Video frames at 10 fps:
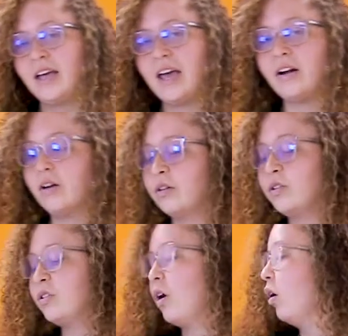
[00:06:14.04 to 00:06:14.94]
and our
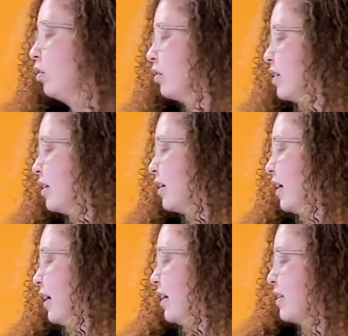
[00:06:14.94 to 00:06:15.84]
salt
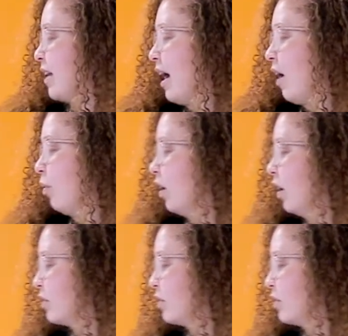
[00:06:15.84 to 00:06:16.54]
is our